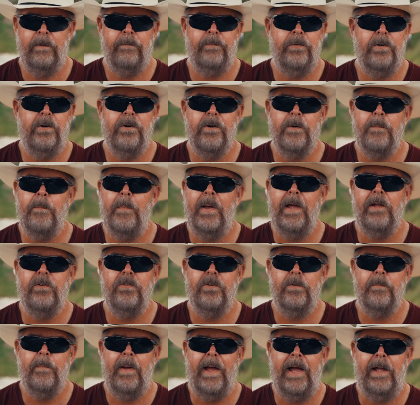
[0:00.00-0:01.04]
If you're at a
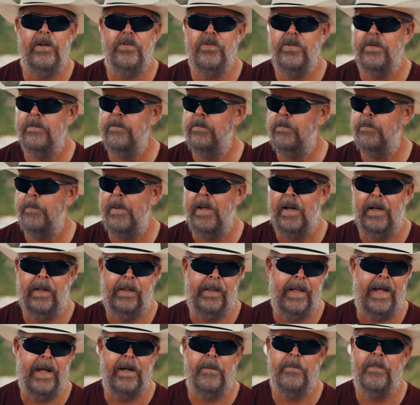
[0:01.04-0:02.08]
major match, you've spent a
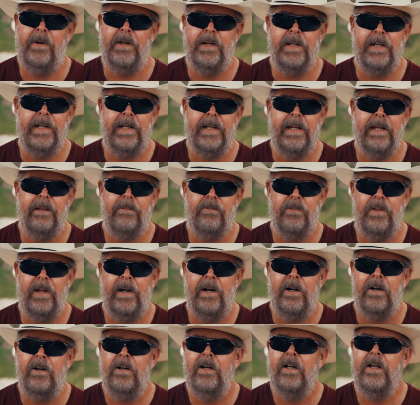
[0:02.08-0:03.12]
lot of money to get
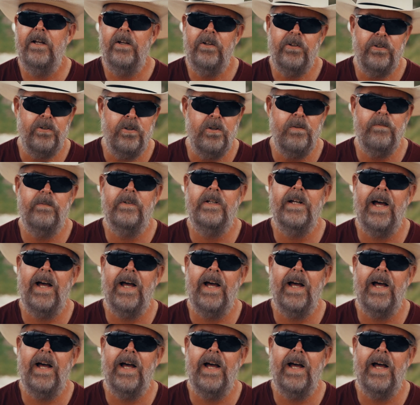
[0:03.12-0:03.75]
there, you've